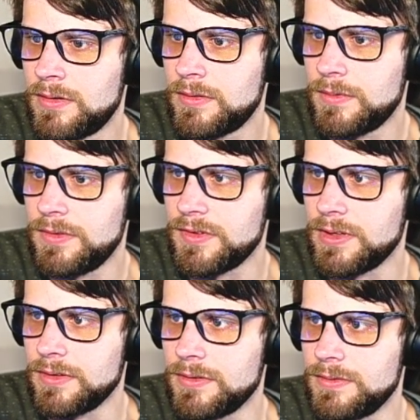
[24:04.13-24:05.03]
There's
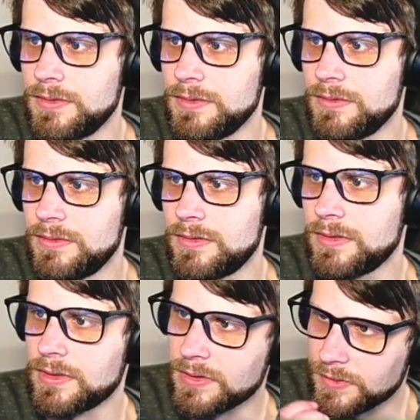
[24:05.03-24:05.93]
Yellow Flute.
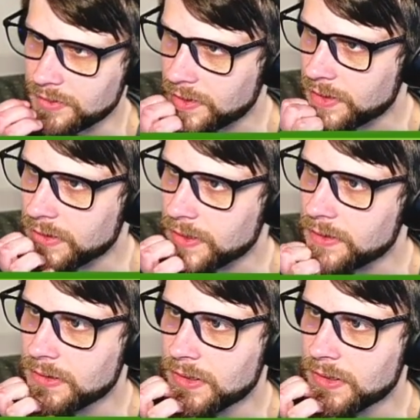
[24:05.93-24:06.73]
That's not it.